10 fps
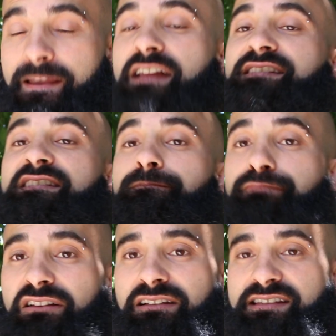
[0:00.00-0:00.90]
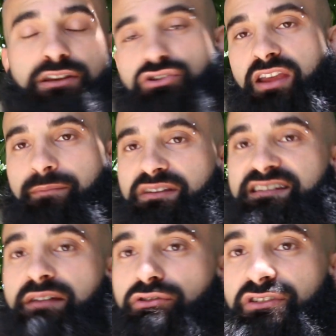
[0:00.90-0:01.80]
And stability, you can't be
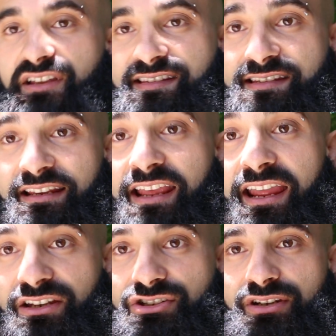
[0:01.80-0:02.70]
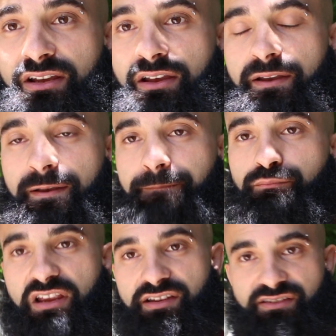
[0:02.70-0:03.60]
stable unless it's engaged.
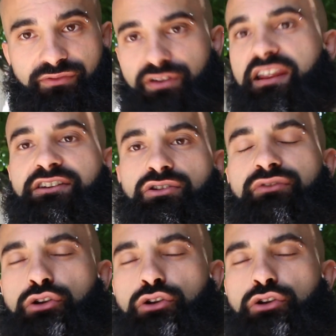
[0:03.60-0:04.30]
Because of the nature of